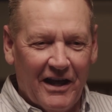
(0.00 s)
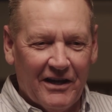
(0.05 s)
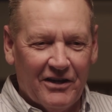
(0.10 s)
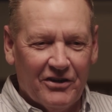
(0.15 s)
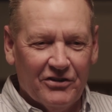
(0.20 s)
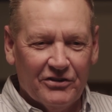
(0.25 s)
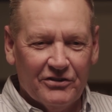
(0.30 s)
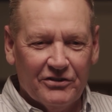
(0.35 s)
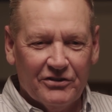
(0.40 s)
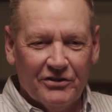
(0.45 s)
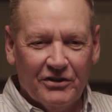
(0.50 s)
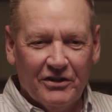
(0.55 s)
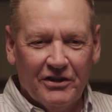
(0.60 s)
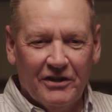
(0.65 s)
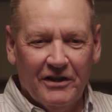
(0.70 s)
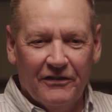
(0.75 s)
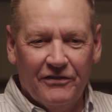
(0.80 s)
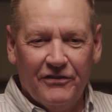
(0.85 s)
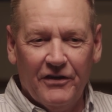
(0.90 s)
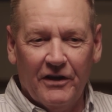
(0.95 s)
couldn't
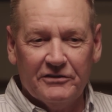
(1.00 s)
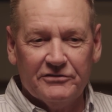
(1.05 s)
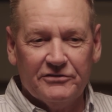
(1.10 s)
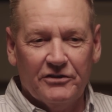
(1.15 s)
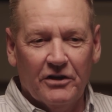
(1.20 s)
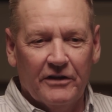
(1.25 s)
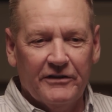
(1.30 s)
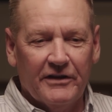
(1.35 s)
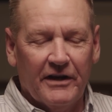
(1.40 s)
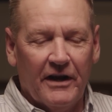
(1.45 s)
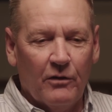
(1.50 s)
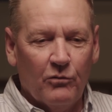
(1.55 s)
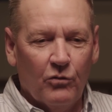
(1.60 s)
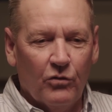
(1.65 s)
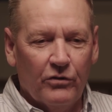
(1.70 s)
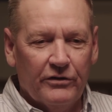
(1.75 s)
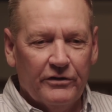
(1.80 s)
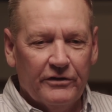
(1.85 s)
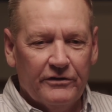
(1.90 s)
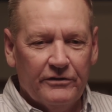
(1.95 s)
get things done that I
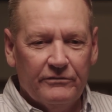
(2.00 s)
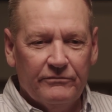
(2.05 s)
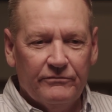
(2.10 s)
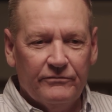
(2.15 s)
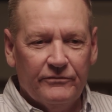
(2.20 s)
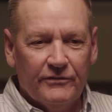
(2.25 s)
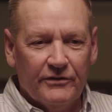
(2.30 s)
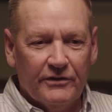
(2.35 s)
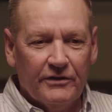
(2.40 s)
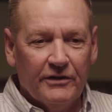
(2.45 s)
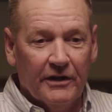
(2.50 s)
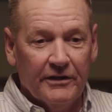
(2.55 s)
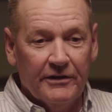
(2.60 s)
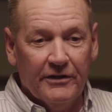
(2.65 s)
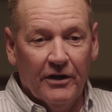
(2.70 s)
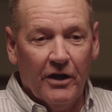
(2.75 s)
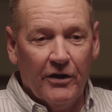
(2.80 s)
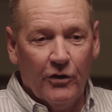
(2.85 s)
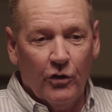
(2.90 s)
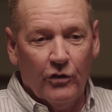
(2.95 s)
wanted to get
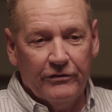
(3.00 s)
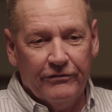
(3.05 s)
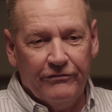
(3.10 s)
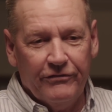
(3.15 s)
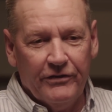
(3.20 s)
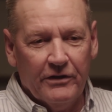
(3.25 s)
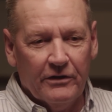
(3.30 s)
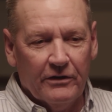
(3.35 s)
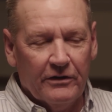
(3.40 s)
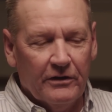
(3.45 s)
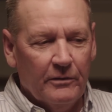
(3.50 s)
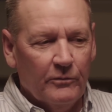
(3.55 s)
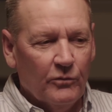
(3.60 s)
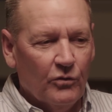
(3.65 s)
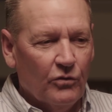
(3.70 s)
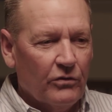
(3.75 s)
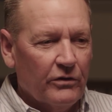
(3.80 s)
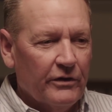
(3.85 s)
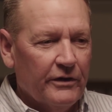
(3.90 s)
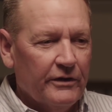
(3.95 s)
done on the field
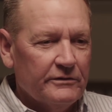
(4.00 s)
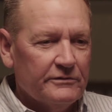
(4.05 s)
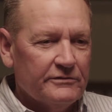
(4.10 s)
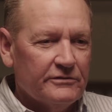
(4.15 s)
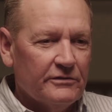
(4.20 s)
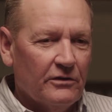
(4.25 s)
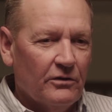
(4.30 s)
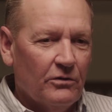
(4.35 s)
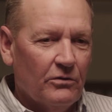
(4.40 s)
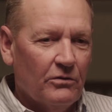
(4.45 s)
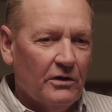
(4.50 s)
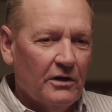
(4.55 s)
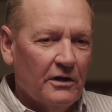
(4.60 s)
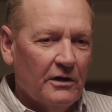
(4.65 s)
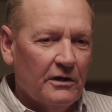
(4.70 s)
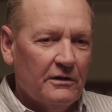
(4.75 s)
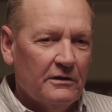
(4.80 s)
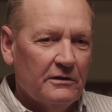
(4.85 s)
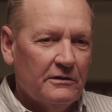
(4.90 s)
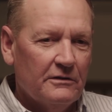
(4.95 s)
anymore, and
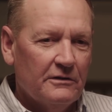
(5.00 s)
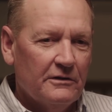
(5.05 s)
so